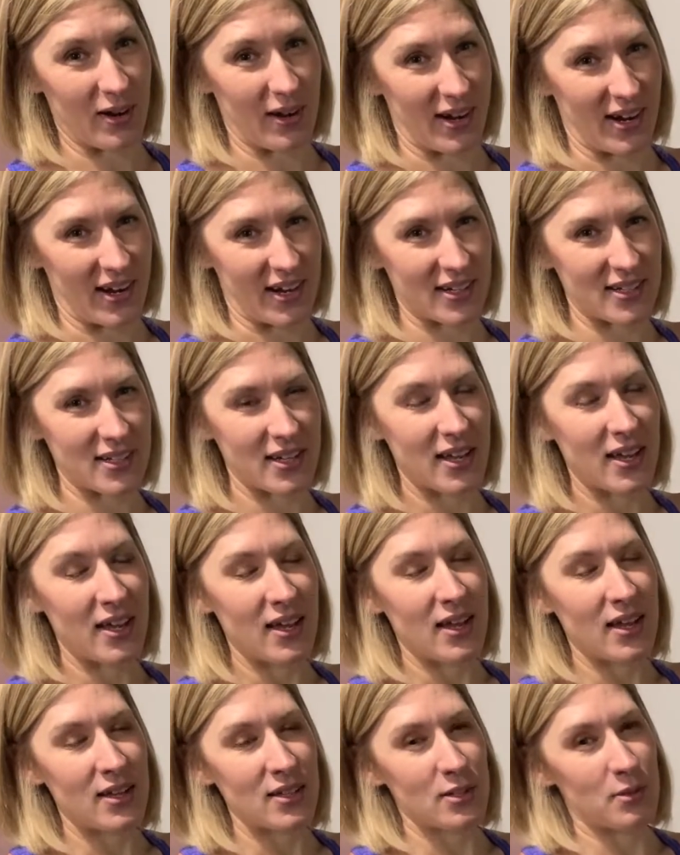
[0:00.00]
on it.
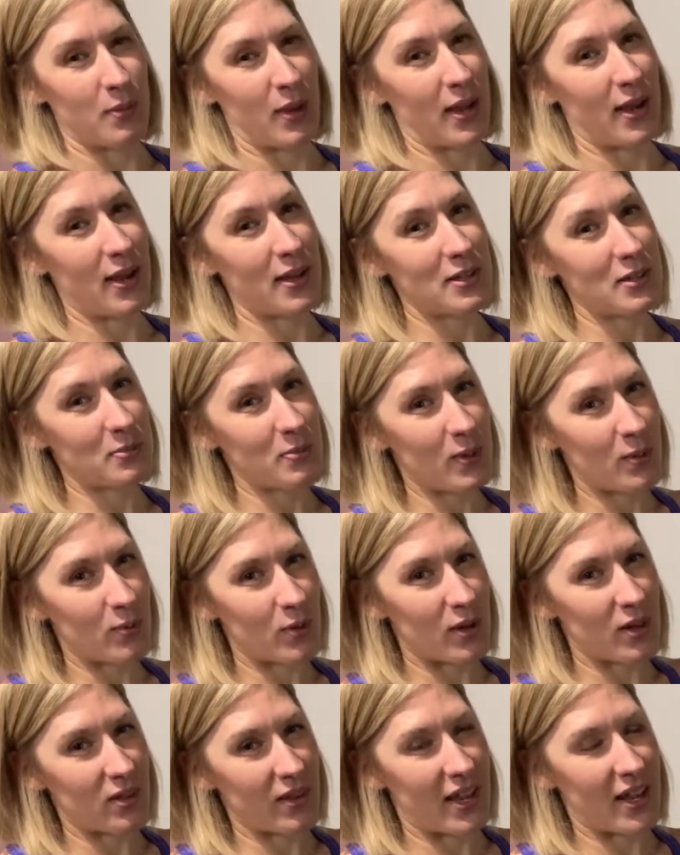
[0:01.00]
So my husband
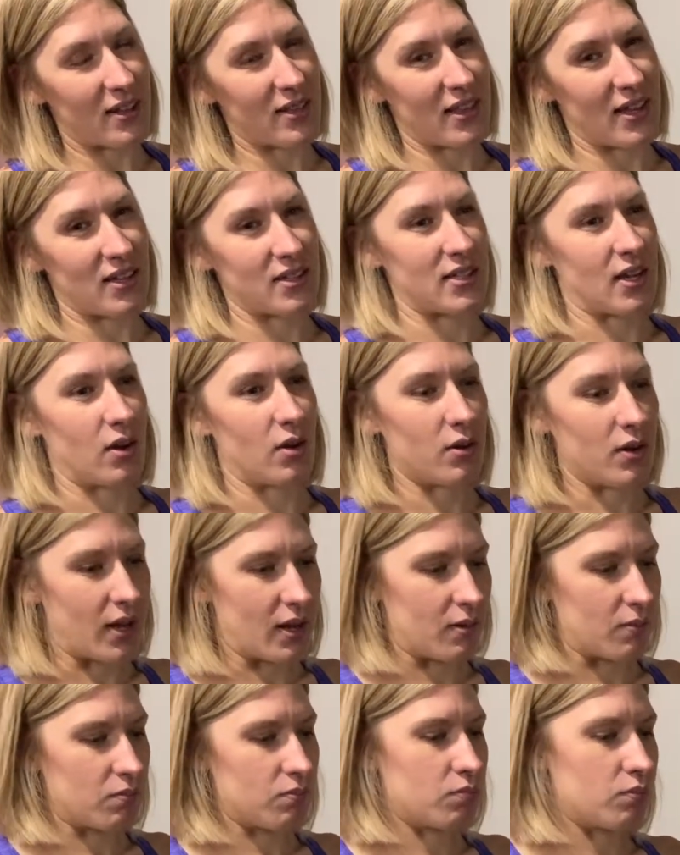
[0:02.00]
would have laid things out
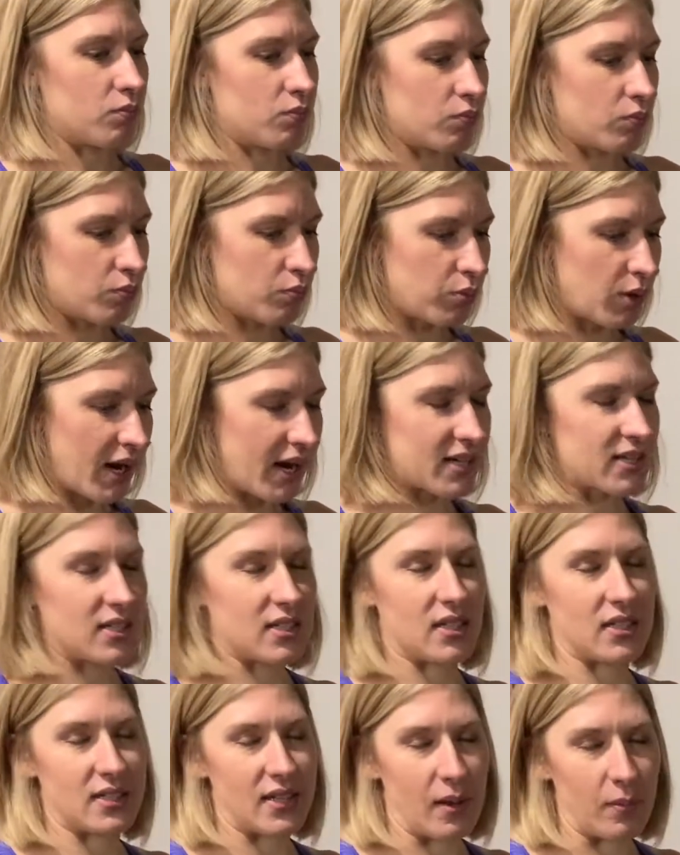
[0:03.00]
and practiced
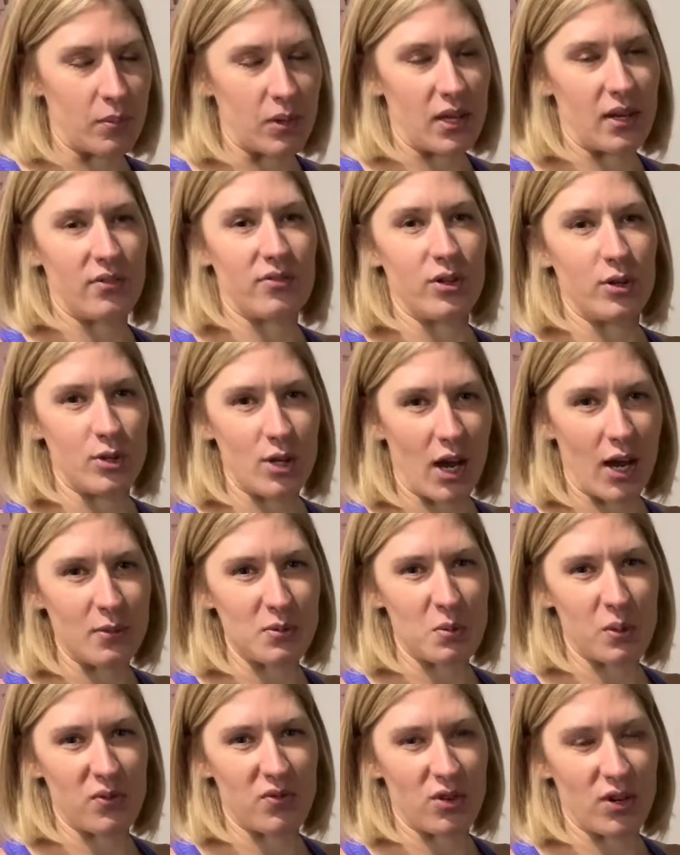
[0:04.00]
assembling a few times
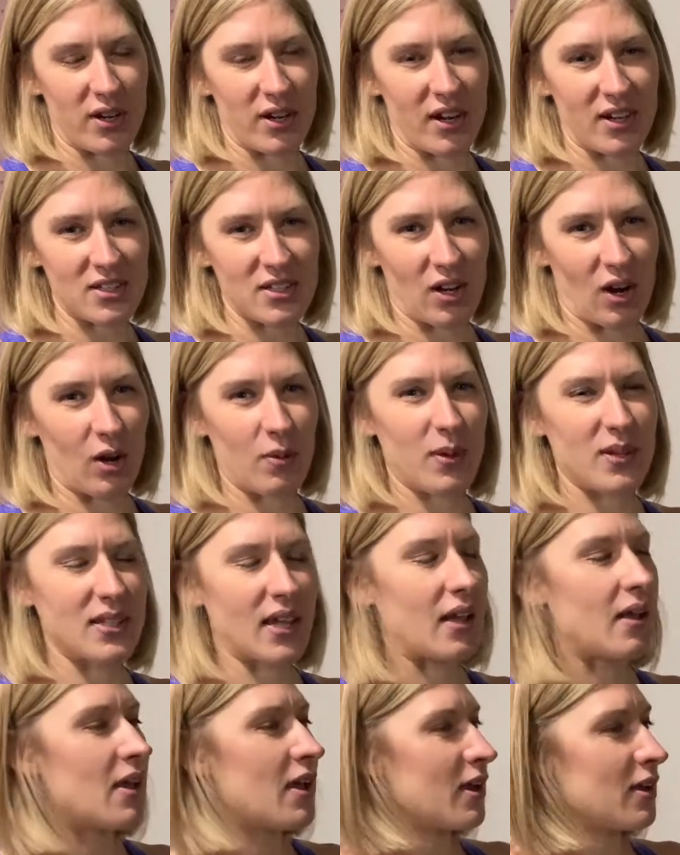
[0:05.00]
before he got started. But I was
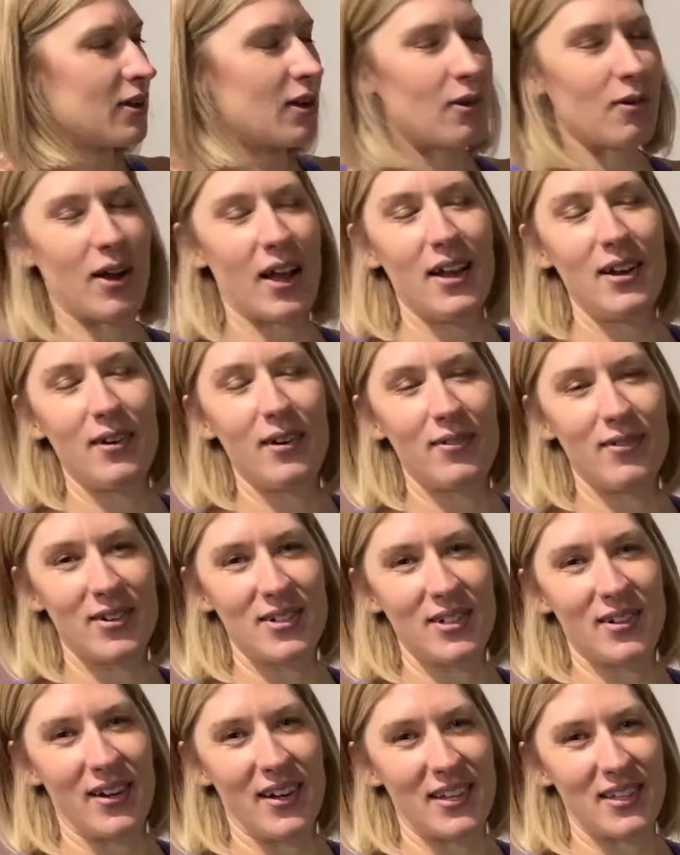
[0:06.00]
like, no, I know what we're
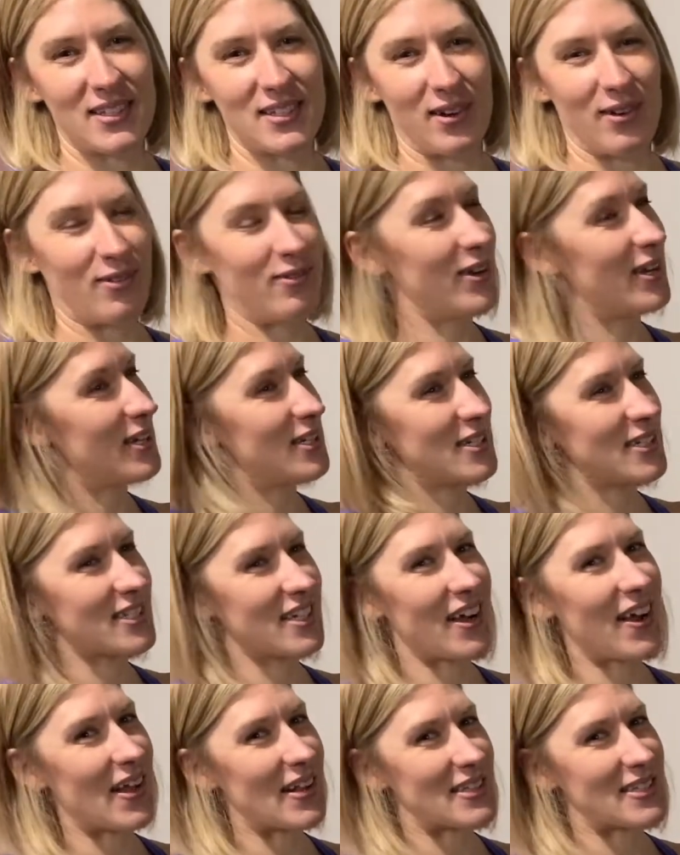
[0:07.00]
doing. So we just
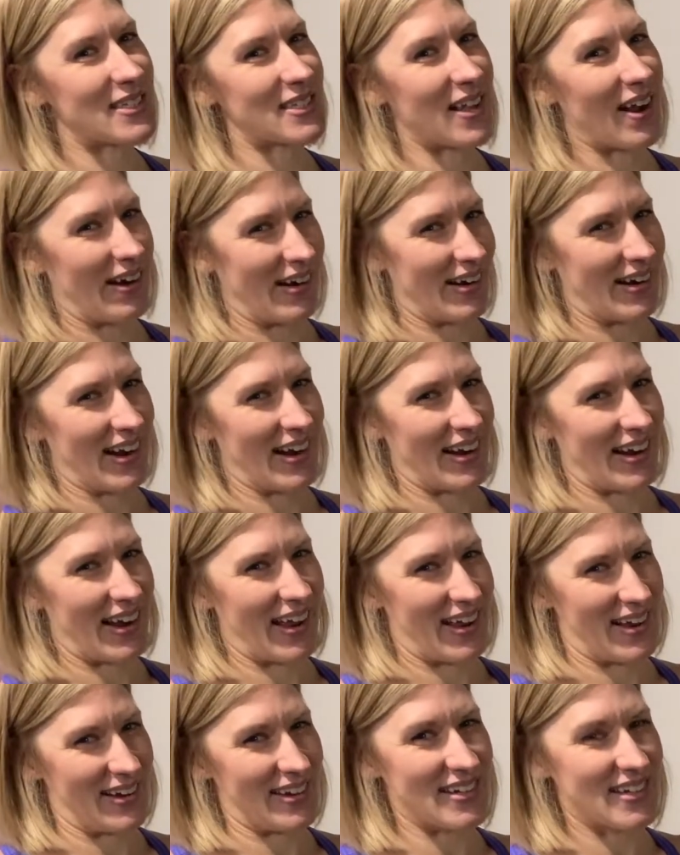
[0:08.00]
got started,
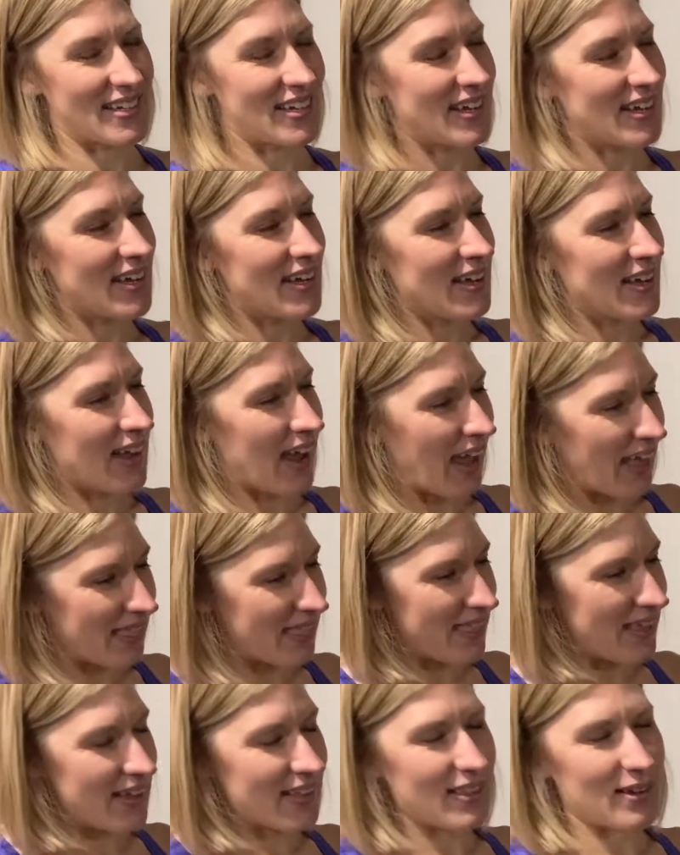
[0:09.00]
and I
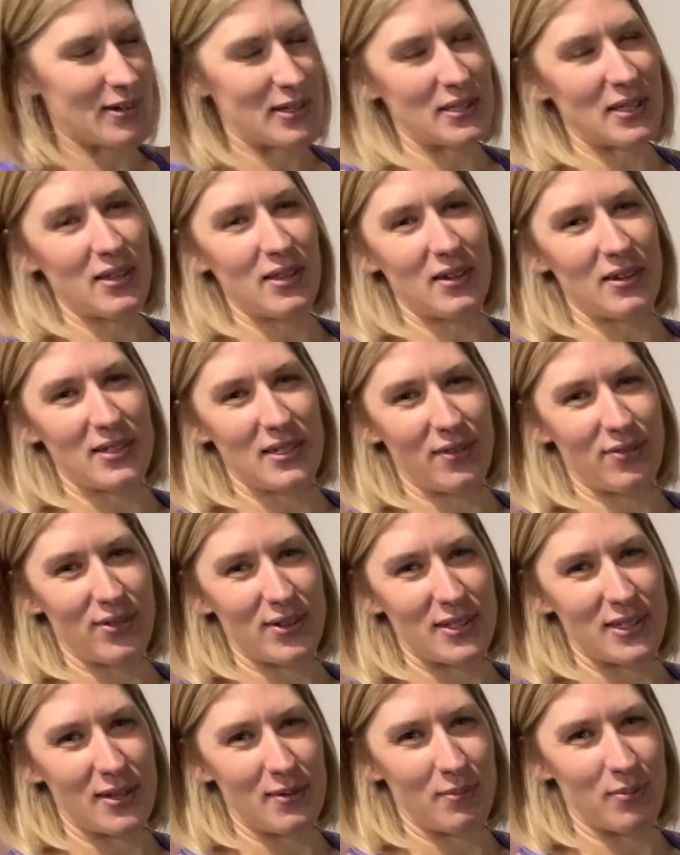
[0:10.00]
think there is a little
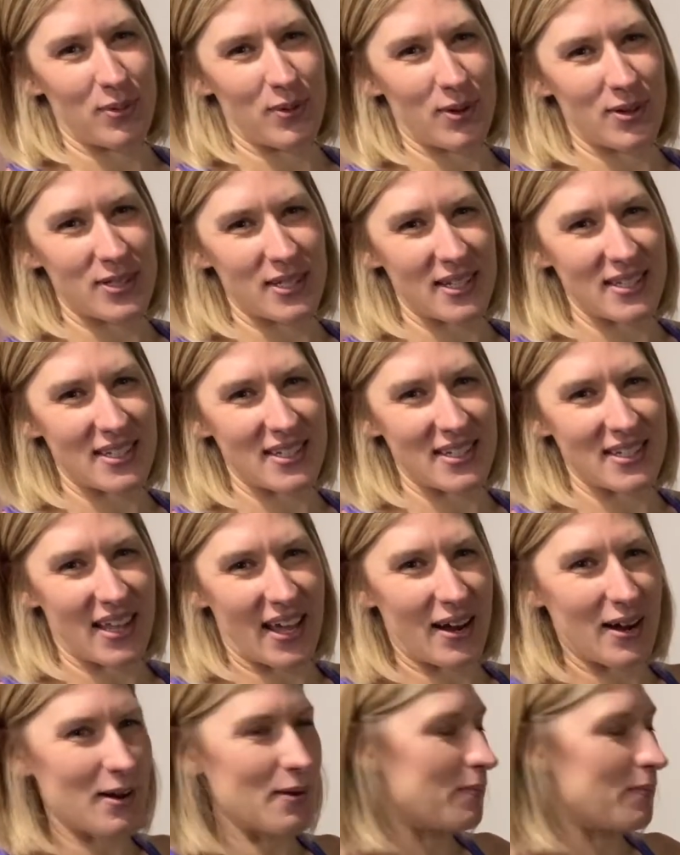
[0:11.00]
difference in processes there,